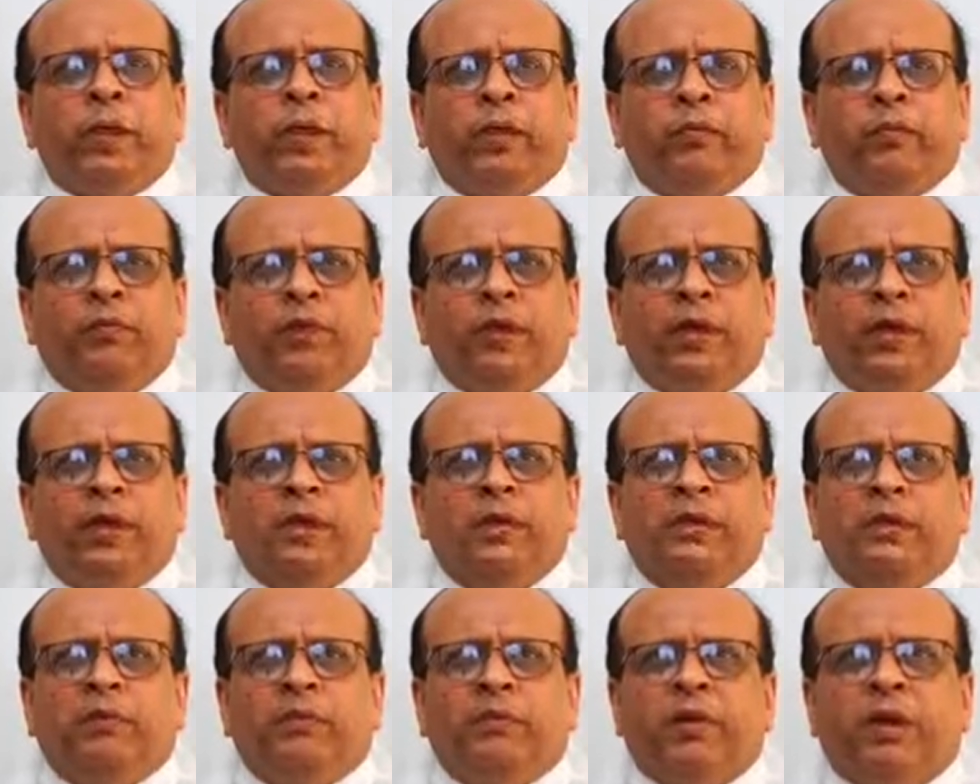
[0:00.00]
If there
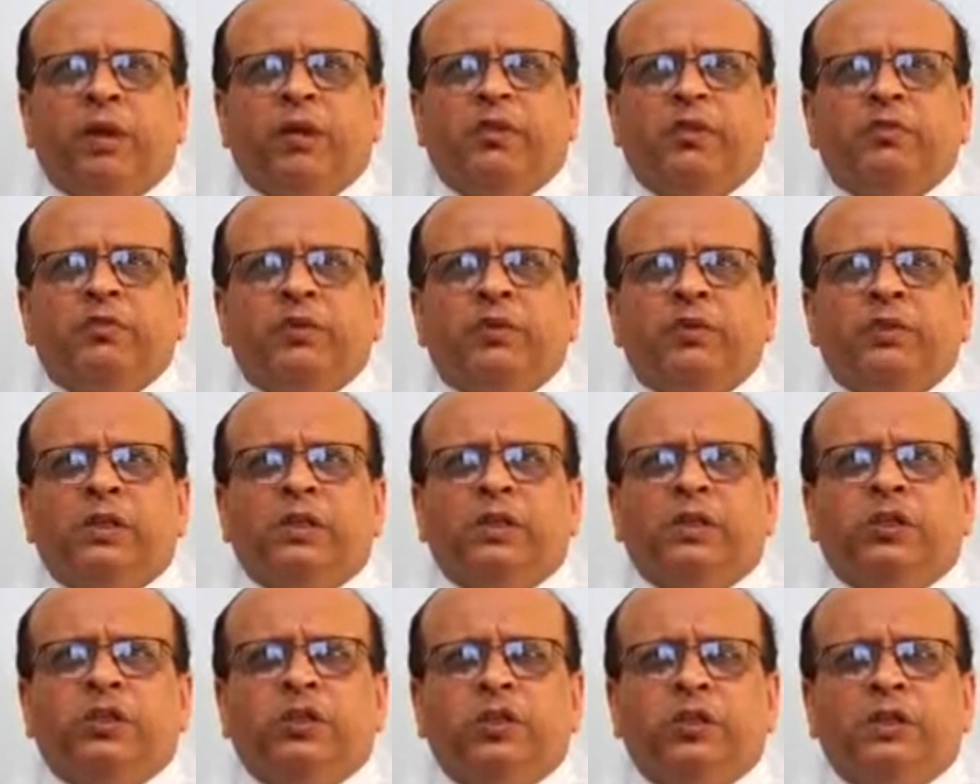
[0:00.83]
is a transverse
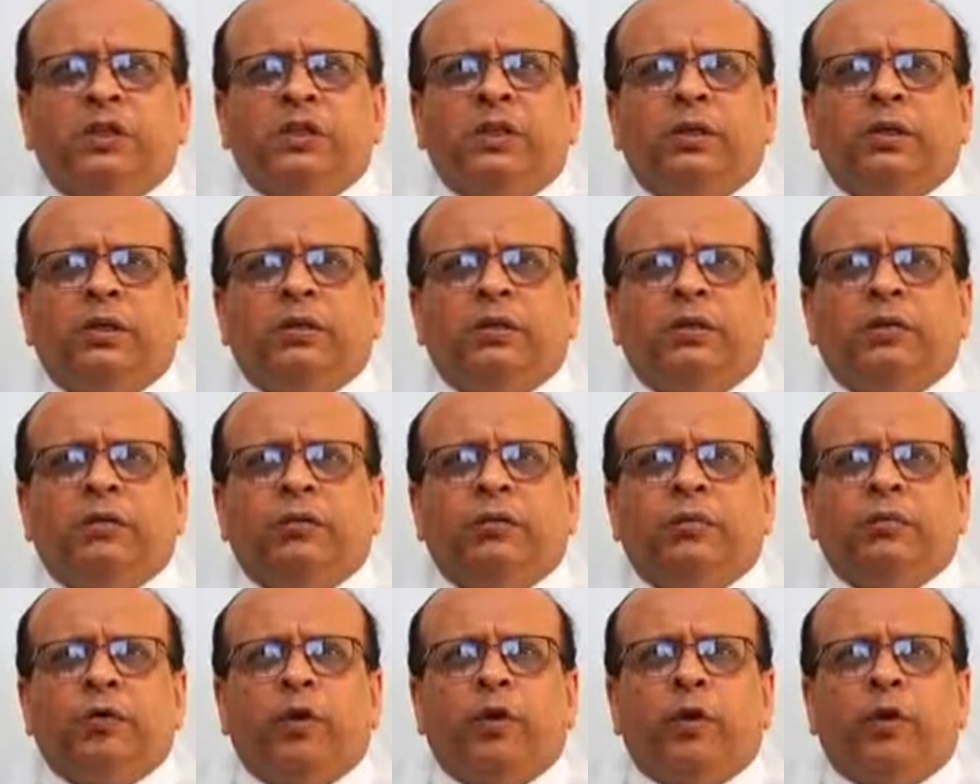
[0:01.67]
incision
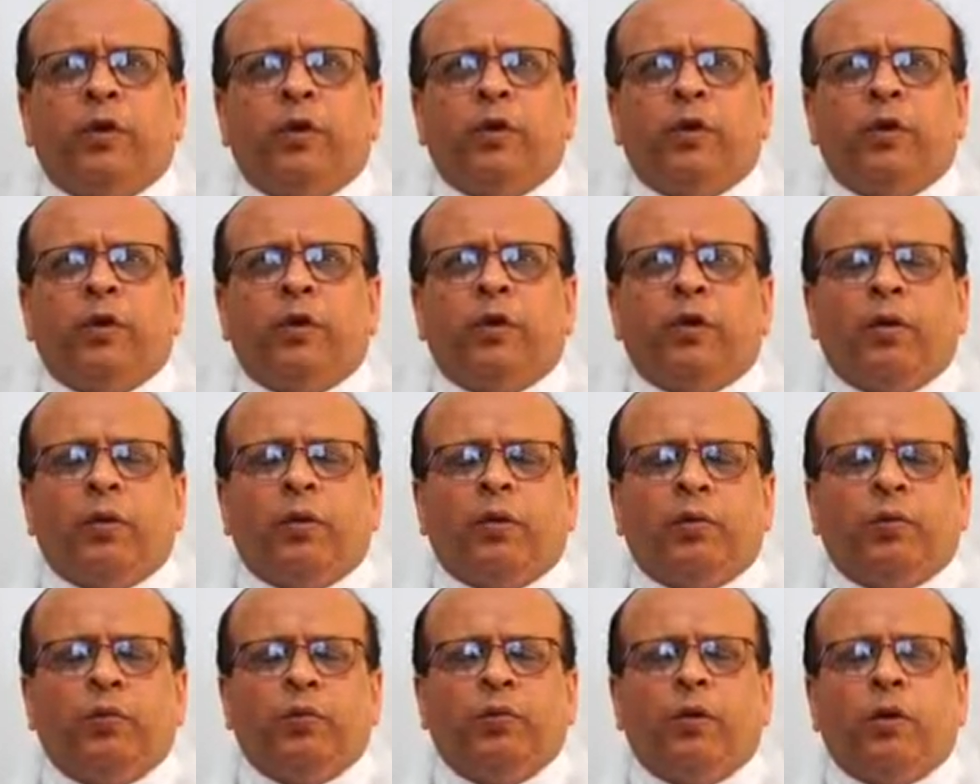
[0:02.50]

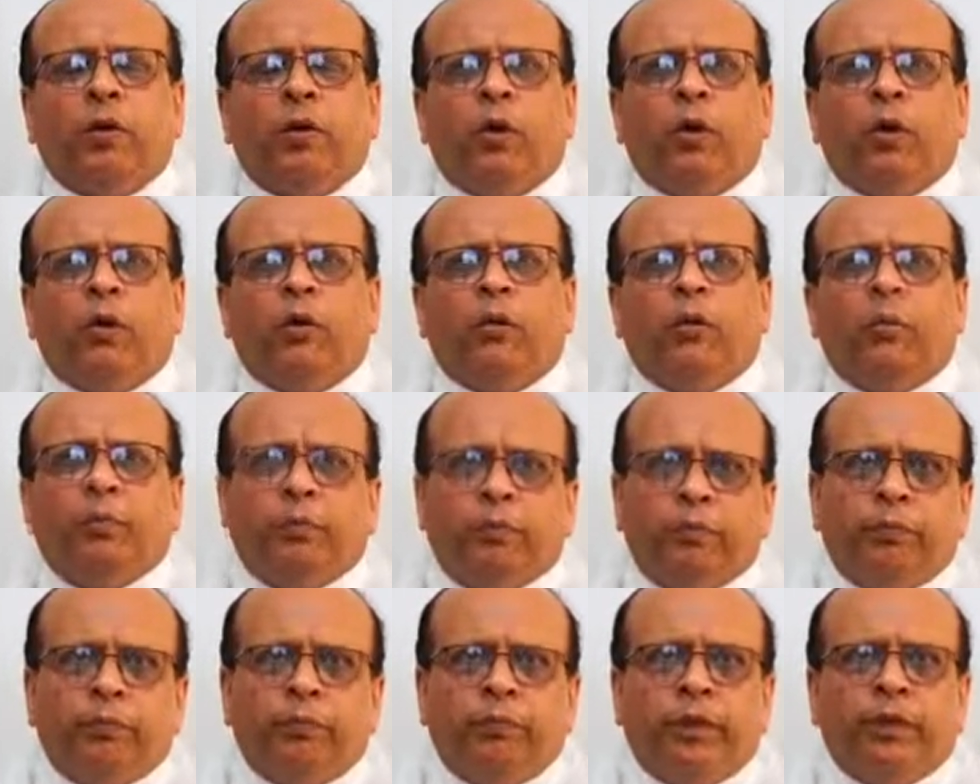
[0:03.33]
for
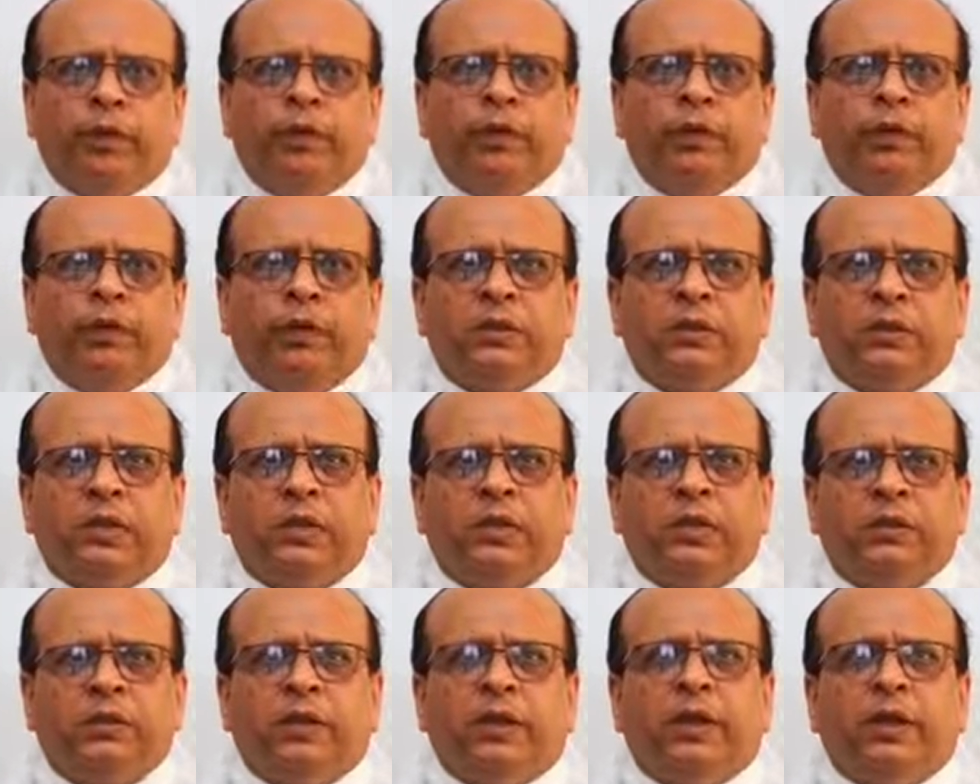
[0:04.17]
previous
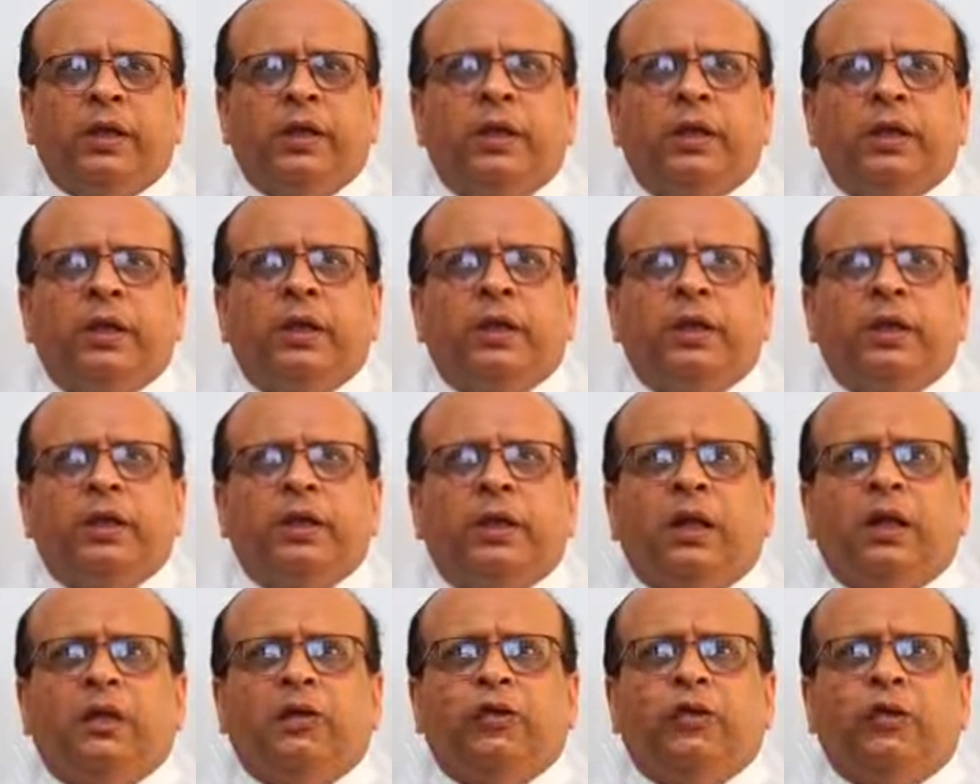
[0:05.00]
surgery,
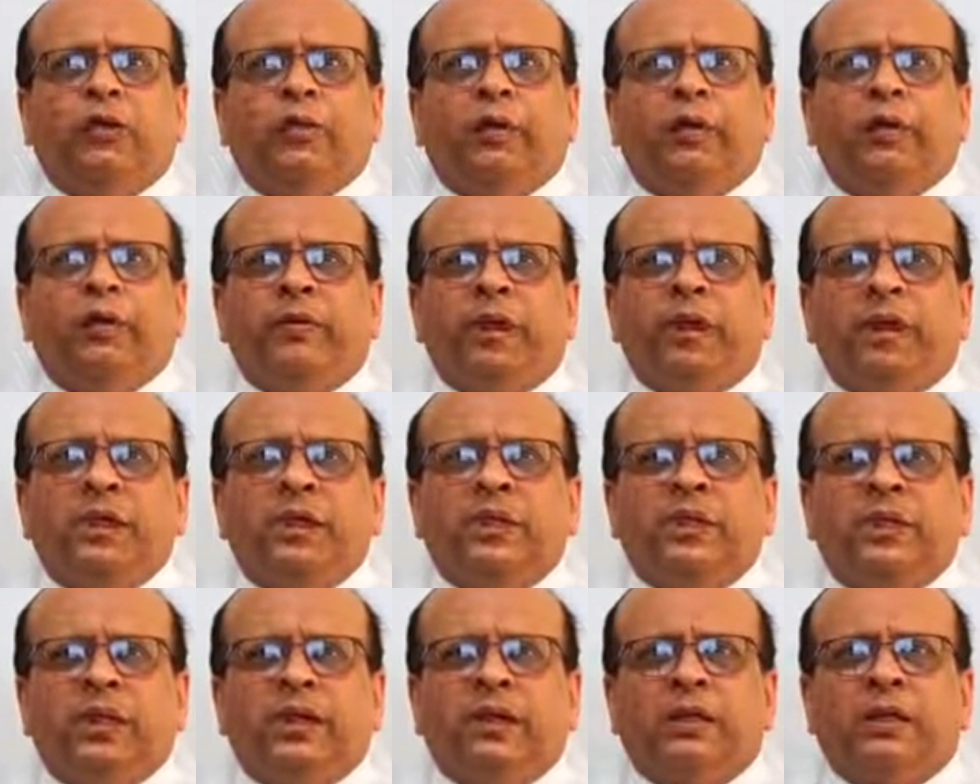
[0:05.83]
that should be
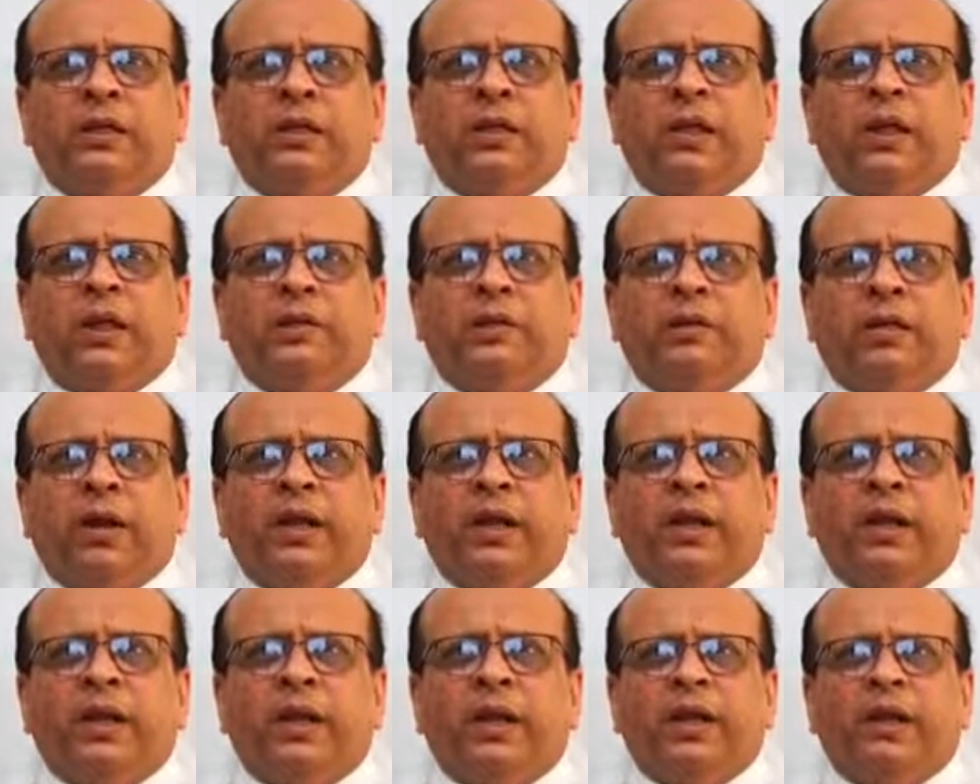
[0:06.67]
transected at
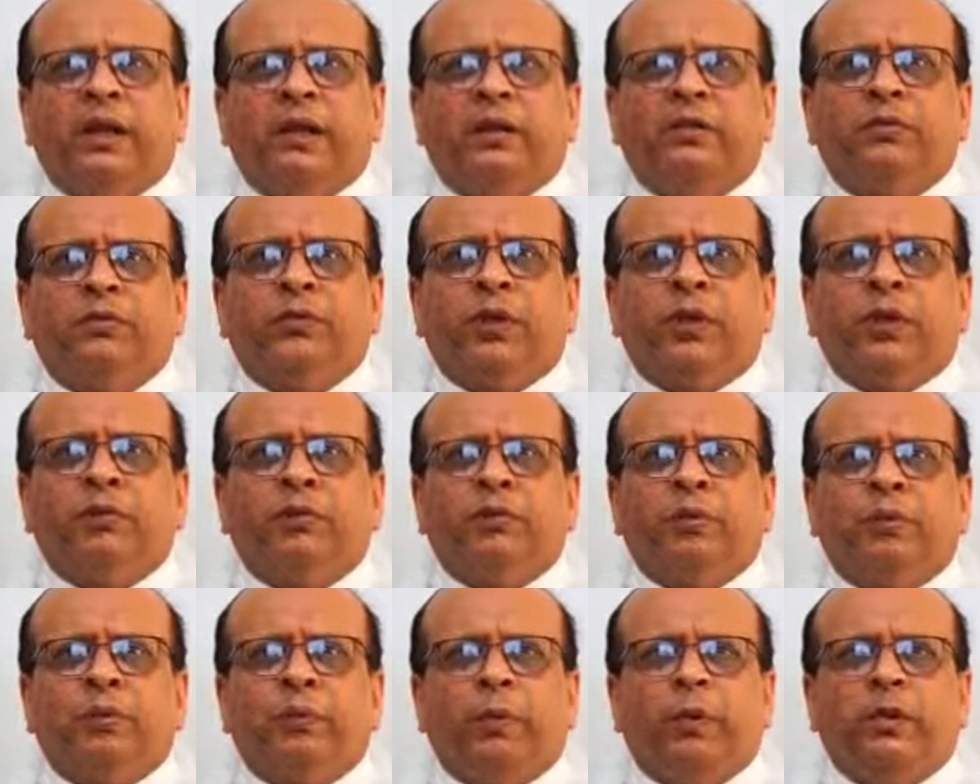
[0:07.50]
right angles
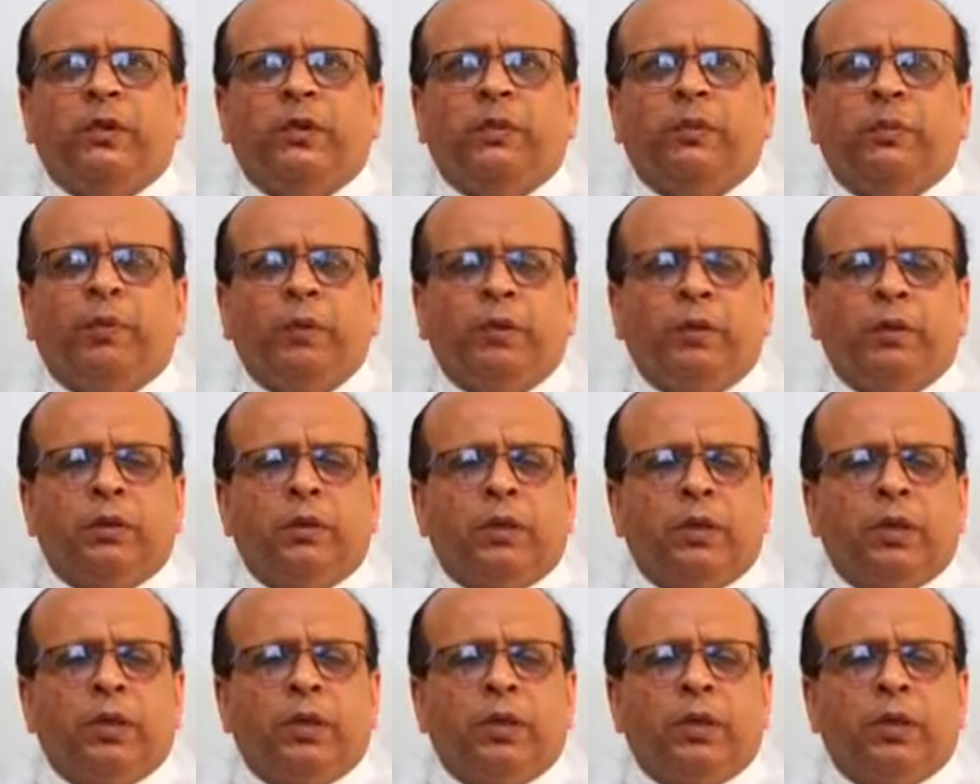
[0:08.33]
wherever possible.